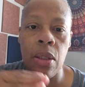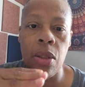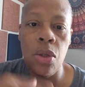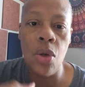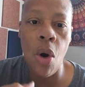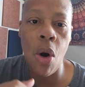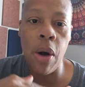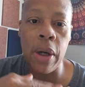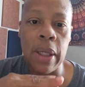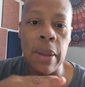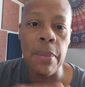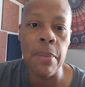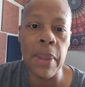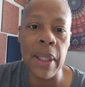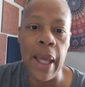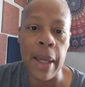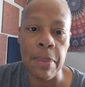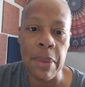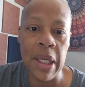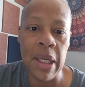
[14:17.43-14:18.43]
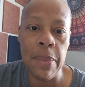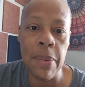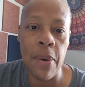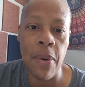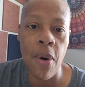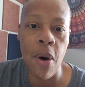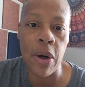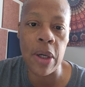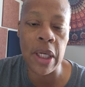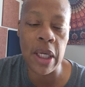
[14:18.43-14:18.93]
dark and black
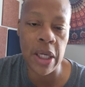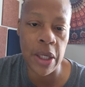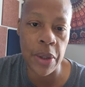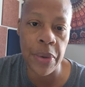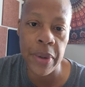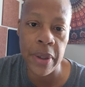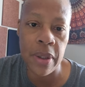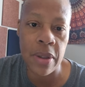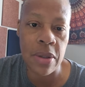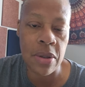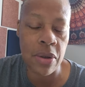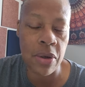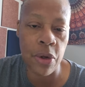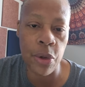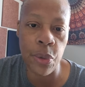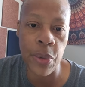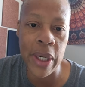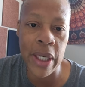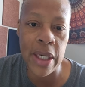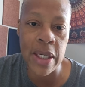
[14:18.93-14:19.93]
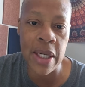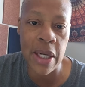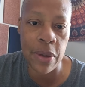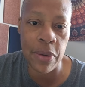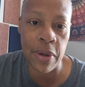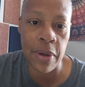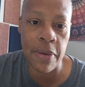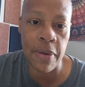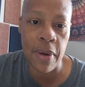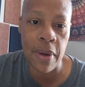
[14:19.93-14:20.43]
people are carriers of
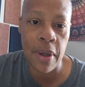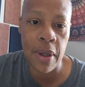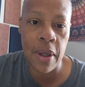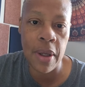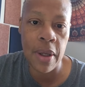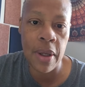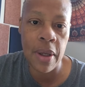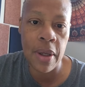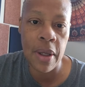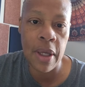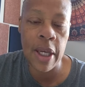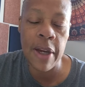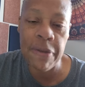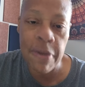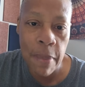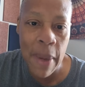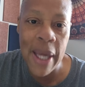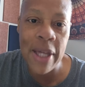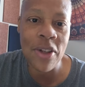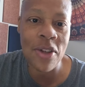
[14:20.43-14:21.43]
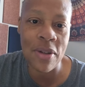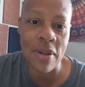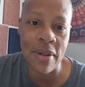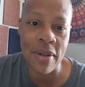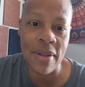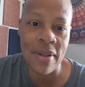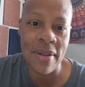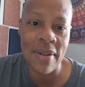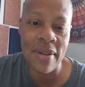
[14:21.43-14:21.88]
hereditary information,